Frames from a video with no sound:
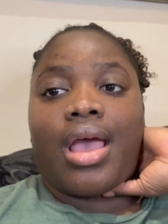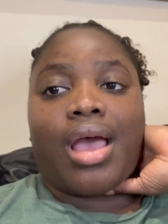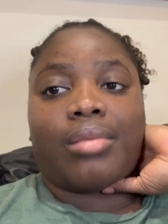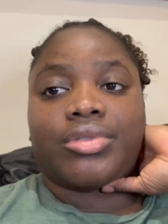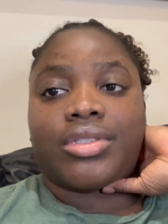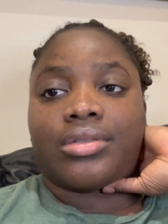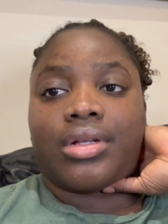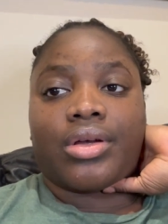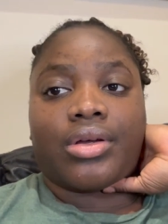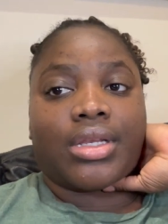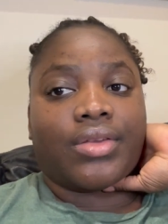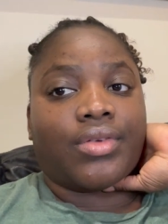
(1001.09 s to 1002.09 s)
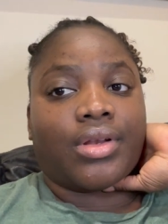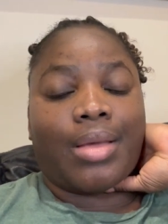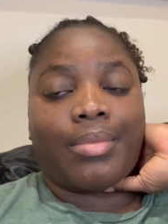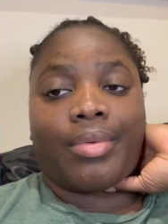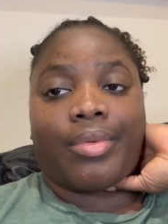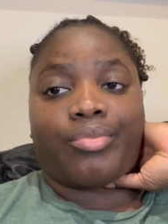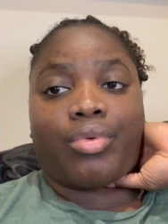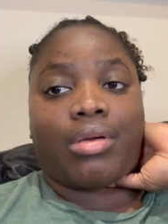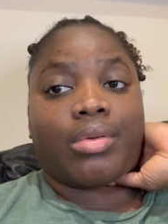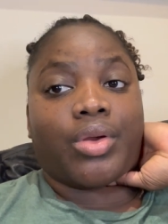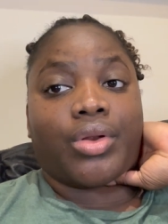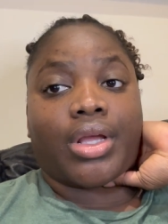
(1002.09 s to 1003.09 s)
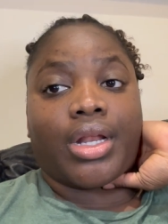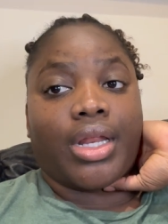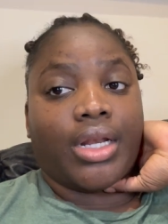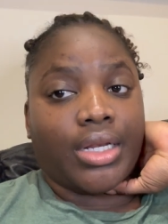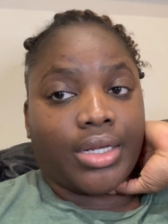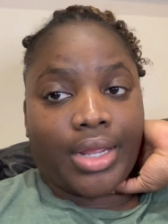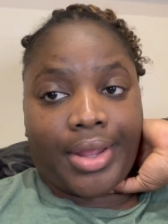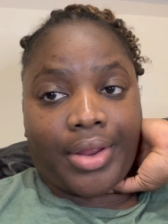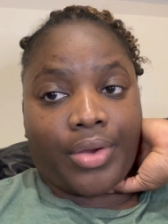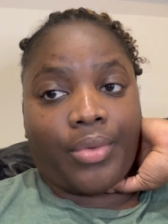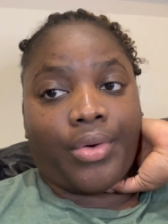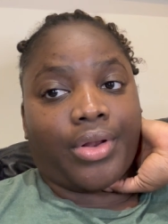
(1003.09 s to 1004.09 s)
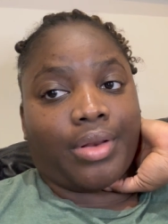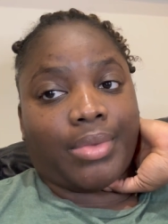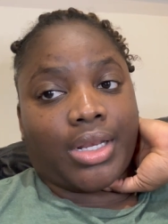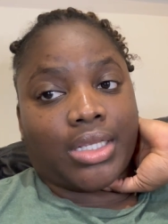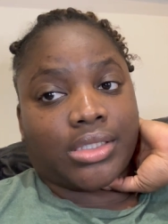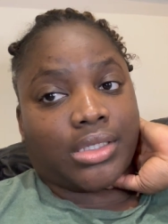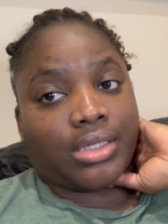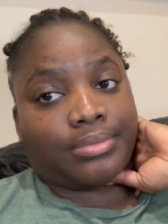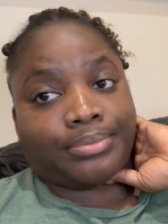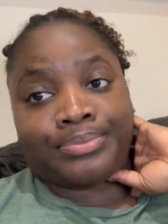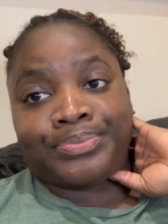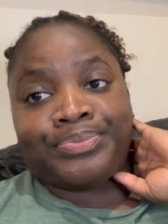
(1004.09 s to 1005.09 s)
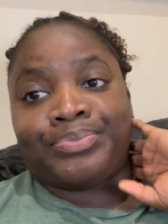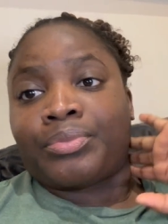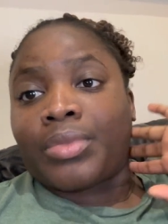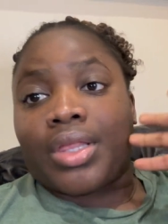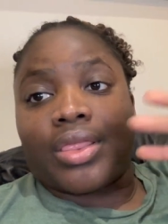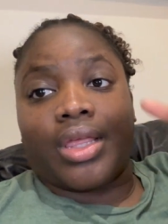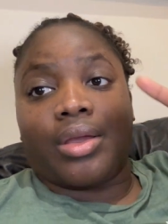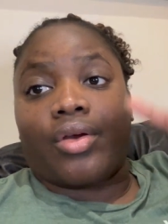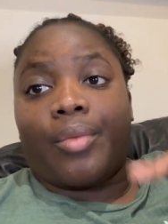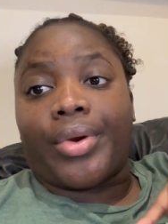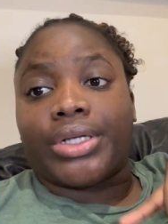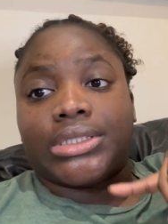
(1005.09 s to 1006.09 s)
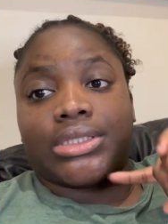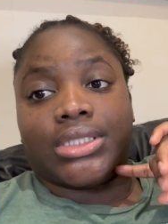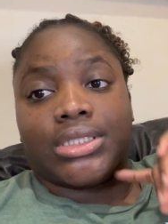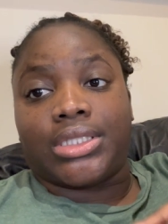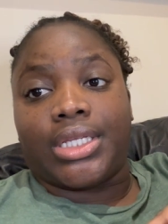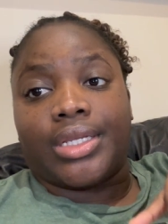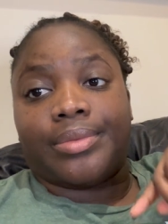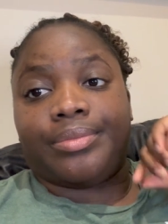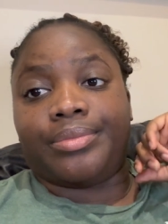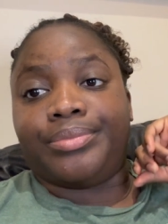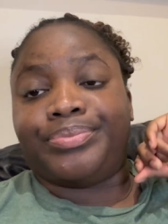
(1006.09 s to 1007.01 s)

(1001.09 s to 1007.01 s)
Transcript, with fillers: I'm just not going to even, I'm going to probably go to Canadian Tire and go order me this, um, that go purchase the same